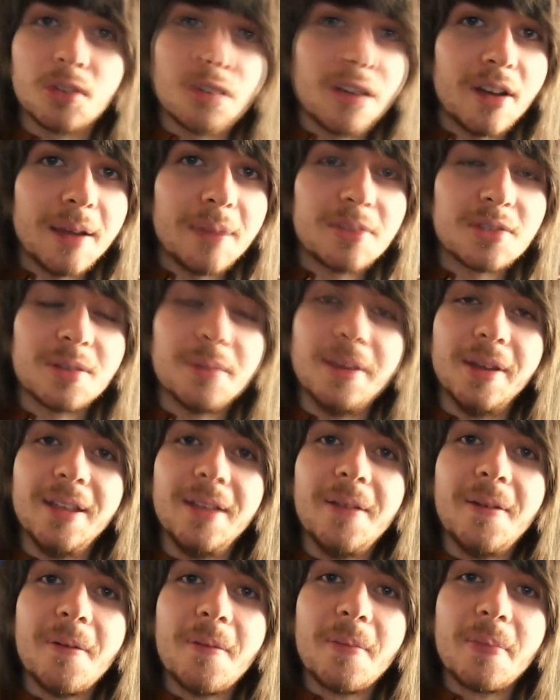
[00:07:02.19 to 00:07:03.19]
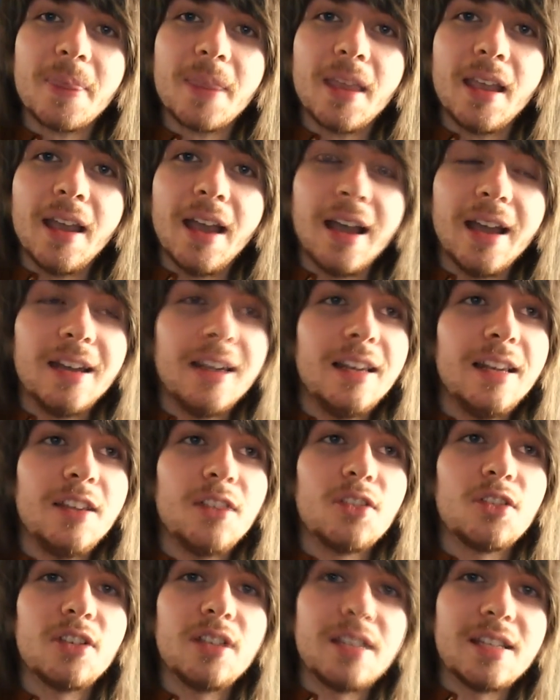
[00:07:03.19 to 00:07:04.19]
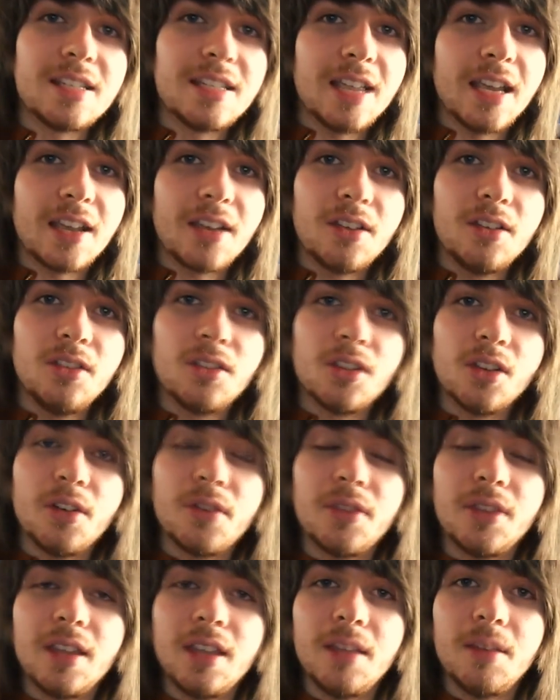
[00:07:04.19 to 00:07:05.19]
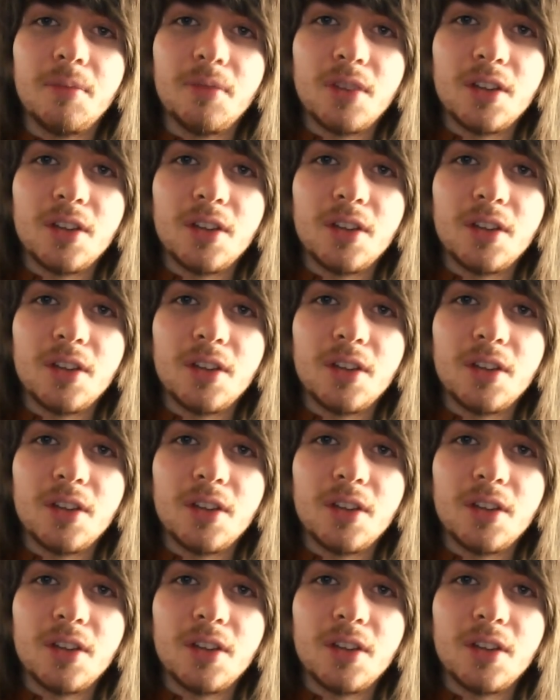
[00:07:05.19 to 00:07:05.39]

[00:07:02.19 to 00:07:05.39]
subscribed to me, and literally seconds of the